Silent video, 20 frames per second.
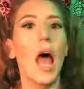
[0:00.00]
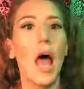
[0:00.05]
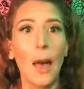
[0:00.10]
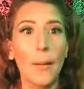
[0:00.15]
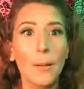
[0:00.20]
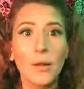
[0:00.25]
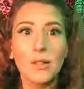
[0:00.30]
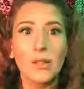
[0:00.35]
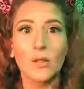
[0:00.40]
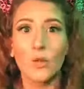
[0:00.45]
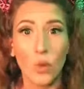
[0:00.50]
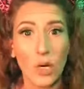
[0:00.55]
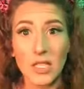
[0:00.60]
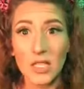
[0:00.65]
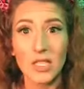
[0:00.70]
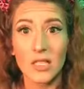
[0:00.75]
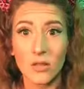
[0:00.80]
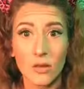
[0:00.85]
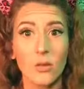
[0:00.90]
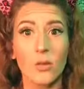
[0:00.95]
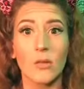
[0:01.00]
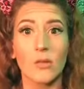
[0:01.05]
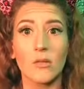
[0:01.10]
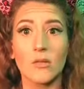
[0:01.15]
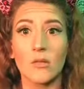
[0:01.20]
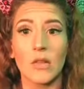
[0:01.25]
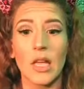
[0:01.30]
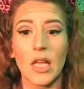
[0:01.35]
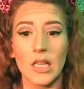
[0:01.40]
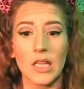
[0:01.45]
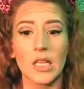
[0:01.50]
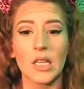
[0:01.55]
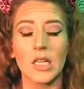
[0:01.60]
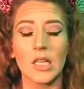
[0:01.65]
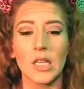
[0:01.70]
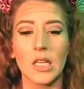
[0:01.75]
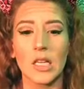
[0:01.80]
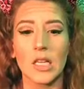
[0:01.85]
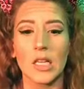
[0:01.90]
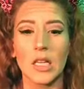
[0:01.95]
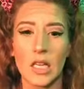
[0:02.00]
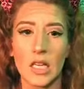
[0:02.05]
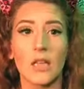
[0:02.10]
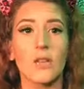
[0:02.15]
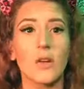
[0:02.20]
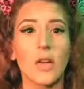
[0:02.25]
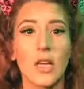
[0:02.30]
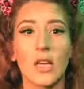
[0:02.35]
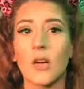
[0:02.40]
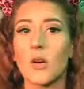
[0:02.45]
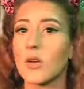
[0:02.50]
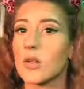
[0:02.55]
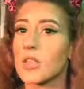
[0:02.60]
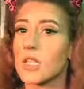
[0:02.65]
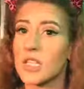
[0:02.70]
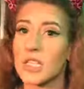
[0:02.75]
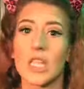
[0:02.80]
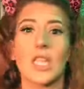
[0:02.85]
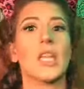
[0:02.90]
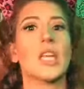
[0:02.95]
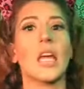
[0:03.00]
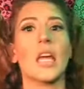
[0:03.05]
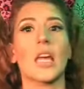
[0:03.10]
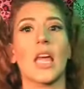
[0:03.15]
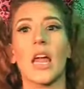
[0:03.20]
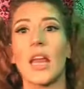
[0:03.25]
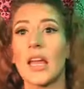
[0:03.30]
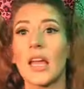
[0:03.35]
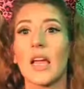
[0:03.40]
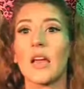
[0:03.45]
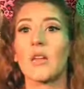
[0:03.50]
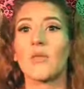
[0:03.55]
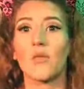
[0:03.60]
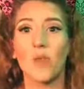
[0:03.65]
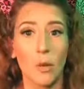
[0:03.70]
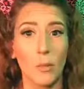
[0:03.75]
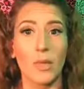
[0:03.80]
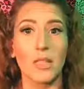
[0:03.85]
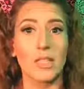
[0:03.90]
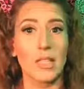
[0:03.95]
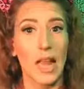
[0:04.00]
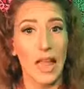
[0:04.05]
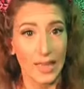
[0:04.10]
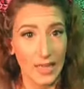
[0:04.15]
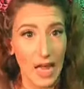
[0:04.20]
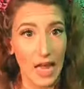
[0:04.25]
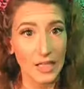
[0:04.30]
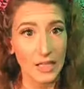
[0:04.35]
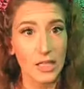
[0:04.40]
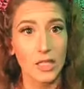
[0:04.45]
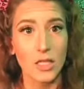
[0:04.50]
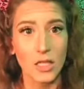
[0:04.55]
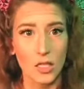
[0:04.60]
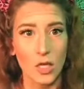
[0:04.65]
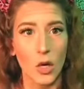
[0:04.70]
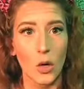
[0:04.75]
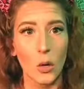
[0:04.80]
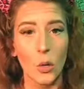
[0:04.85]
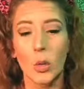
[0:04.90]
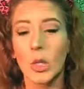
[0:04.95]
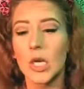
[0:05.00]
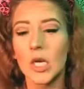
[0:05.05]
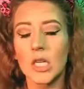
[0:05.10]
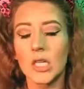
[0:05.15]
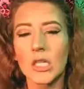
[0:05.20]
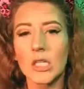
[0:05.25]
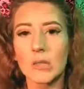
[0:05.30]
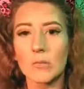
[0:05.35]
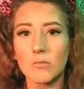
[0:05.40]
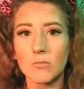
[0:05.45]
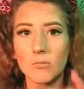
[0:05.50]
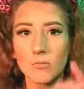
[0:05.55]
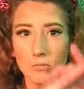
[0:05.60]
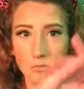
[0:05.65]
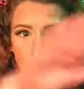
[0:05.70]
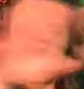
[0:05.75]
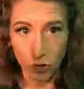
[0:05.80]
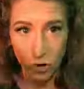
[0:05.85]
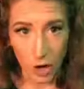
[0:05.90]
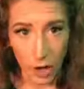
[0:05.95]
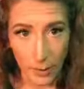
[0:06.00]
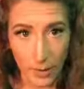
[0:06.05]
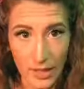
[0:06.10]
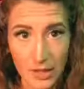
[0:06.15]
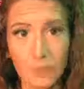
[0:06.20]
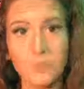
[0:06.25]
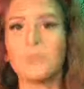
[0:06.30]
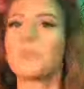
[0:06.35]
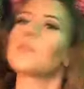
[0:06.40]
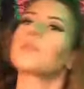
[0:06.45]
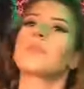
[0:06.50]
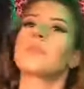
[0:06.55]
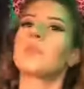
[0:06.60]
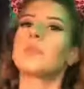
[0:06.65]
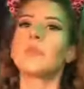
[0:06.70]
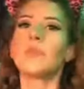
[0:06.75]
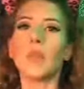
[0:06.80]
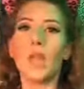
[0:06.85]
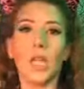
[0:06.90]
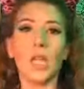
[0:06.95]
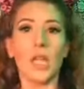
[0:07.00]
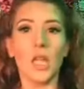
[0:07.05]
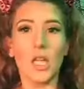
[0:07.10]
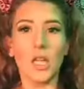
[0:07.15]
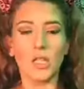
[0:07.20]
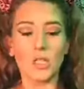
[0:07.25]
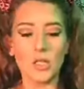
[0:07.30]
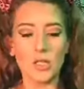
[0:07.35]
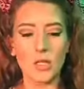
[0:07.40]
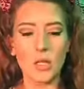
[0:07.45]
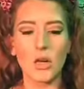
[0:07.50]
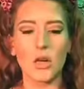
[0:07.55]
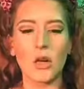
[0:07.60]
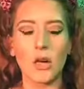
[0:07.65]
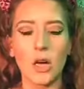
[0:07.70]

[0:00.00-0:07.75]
I'm not interested in hearing or seeing any kind of comments like that, so drop it. So